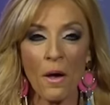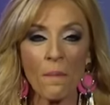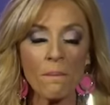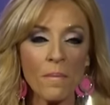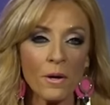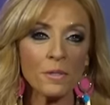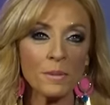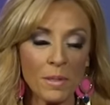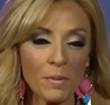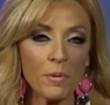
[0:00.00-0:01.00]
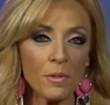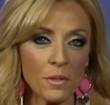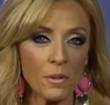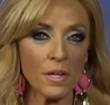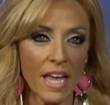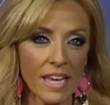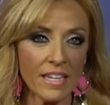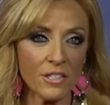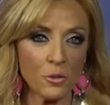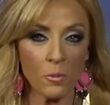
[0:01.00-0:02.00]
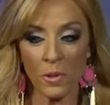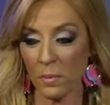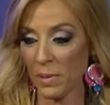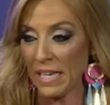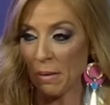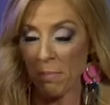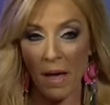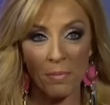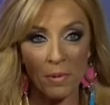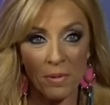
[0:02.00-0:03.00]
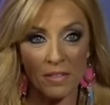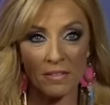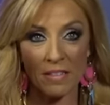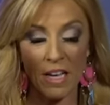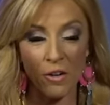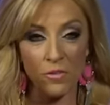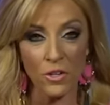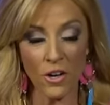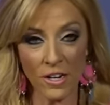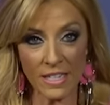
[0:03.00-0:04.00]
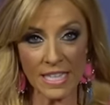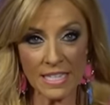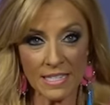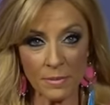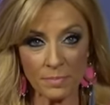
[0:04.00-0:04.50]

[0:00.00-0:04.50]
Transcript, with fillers: Most people your age will pick popcorn over car keys.